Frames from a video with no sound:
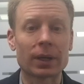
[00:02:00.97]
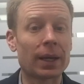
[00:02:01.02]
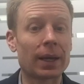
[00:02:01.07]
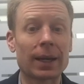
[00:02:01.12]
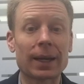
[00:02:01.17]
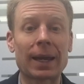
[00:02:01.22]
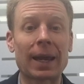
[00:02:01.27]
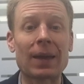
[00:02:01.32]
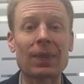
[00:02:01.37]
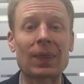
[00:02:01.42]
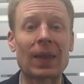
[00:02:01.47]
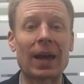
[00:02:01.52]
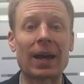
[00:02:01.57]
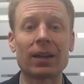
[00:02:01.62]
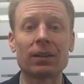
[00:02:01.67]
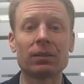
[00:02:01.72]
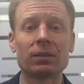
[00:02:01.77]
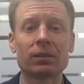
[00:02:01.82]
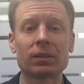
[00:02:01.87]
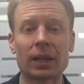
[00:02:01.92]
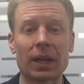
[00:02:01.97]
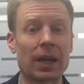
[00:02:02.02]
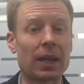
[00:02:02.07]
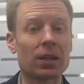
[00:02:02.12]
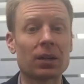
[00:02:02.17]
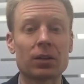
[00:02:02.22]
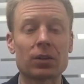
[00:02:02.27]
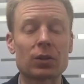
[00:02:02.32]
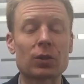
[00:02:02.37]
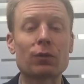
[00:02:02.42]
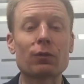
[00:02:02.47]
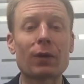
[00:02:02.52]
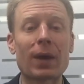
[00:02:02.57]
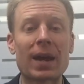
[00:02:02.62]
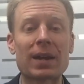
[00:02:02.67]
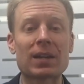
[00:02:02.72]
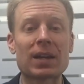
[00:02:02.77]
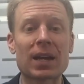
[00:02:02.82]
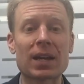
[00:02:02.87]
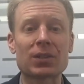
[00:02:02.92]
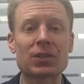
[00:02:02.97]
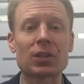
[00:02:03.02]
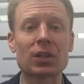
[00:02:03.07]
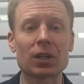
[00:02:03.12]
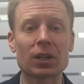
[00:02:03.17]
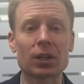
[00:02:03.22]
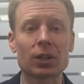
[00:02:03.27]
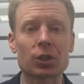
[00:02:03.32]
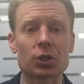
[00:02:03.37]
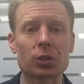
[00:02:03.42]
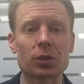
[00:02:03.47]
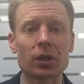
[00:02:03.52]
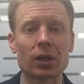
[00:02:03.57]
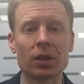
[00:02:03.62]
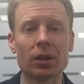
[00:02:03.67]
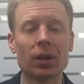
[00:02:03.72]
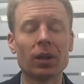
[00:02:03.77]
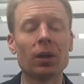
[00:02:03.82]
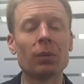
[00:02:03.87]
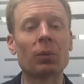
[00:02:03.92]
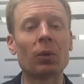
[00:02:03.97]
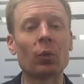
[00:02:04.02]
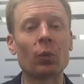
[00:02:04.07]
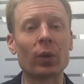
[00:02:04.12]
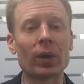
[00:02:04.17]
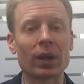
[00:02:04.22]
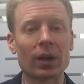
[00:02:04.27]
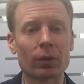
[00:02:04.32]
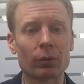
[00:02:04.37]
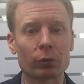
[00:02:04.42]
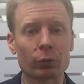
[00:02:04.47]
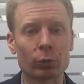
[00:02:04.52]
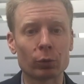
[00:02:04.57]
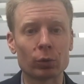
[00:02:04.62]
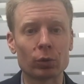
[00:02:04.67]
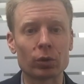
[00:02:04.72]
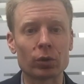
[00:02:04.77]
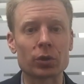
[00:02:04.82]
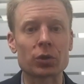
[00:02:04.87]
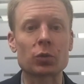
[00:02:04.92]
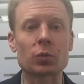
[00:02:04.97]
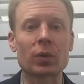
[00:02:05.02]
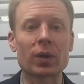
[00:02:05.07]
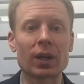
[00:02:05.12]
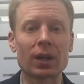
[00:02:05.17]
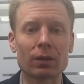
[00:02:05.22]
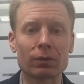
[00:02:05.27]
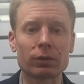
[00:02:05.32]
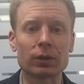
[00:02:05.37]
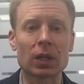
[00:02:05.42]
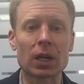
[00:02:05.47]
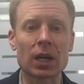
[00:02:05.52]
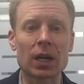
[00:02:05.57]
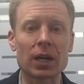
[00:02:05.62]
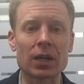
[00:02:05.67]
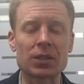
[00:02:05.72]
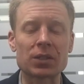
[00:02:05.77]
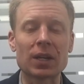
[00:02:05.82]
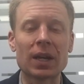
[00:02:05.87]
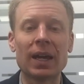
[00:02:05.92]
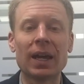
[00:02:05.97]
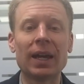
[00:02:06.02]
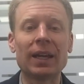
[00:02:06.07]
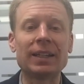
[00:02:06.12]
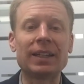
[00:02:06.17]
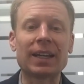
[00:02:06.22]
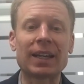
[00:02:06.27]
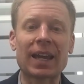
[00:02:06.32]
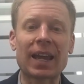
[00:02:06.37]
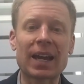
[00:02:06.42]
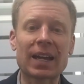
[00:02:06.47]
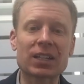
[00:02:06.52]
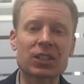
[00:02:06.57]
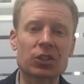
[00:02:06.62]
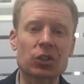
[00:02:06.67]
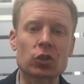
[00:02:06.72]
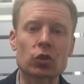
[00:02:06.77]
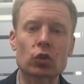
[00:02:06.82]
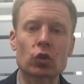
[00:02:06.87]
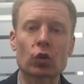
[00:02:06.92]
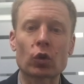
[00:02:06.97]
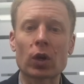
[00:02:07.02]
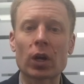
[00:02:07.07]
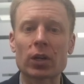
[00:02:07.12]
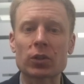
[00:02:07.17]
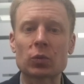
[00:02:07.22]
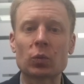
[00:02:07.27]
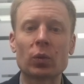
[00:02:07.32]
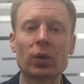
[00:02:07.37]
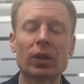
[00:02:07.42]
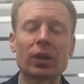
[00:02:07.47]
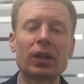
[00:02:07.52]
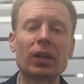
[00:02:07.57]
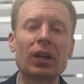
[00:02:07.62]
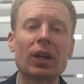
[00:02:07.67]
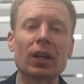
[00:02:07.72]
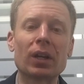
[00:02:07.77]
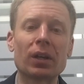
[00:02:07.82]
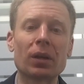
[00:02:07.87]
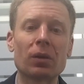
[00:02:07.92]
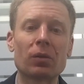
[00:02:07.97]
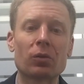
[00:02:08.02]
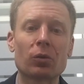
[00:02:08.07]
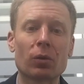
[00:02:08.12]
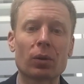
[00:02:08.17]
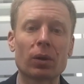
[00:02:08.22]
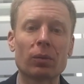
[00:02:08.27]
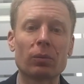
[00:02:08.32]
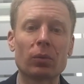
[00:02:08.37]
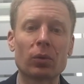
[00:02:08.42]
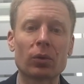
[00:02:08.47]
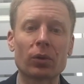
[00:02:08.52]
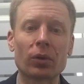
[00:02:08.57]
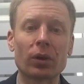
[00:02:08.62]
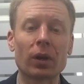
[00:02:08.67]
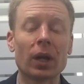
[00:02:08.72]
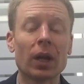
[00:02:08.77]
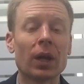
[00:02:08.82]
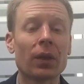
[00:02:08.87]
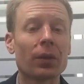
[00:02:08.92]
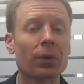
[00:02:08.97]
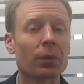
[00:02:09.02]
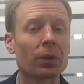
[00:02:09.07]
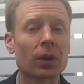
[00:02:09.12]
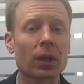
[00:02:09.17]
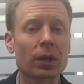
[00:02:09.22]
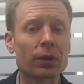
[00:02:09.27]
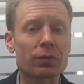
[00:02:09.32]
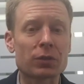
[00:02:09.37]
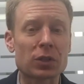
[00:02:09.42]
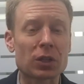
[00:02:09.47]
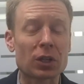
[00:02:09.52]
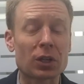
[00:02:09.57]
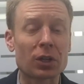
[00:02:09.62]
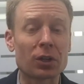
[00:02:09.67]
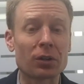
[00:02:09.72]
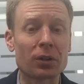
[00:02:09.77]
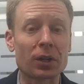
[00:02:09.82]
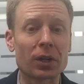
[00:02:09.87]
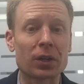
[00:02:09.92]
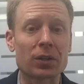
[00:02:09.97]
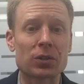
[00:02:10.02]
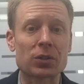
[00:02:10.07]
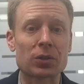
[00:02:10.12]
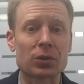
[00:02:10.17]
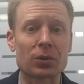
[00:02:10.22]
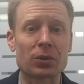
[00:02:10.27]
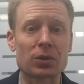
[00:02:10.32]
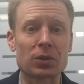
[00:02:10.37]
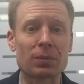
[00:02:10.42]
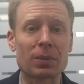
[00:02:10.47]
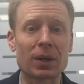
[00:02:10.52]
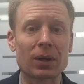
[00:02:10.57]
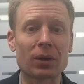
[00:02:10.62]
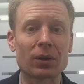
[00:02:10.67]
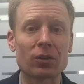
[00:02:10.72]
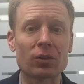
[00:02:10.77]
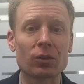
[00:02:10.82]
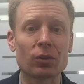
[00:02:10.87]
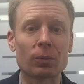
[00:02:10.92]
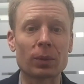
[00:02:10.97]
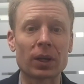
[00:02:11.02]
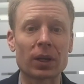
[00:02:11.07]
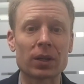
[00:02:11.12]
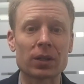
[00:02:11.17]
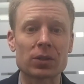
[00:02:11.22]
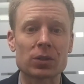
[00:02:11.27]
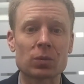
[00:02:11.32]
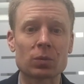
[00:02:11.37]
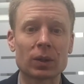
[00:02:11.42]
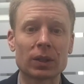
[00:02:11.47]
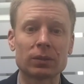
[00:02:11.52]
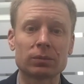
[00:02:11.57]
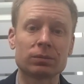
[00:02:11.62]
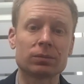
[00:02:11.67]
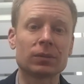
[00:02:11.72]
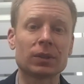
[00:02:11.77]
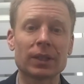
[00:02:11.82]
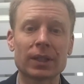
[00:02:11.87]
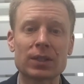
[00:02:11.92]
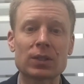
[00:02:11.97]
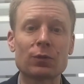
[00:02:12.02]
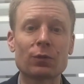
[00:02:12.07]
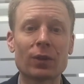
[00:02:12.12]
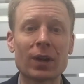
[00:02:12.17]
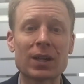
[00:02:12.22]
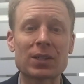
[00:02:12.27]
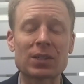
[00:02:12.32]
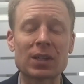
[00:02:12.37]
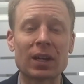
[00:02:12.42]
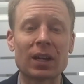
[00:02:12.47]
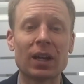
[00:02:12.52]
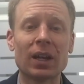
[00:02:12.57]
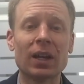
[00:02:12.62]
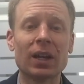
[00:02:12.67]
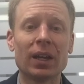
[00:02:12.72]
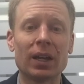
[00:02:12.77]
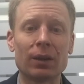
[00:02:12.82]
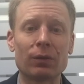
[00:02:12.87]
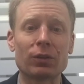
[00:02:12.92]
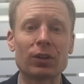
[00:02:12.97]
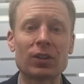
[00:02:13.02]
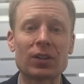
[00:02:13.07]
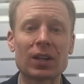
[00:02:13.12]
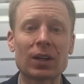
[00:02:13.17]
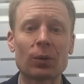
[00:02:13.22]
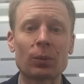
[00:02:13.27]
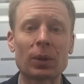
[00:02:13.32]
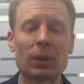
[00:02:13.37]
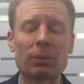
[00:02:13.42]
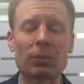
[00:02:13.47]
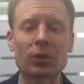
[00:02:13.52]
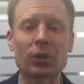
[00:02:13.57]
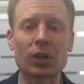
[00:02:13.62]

Hey, I get that. Canada's a fantastic country, but we have rules, we have laws. You can't just cross willy-nilly into our border. There were a lot of security concerns about it too, because, well, let's face it, if you tell people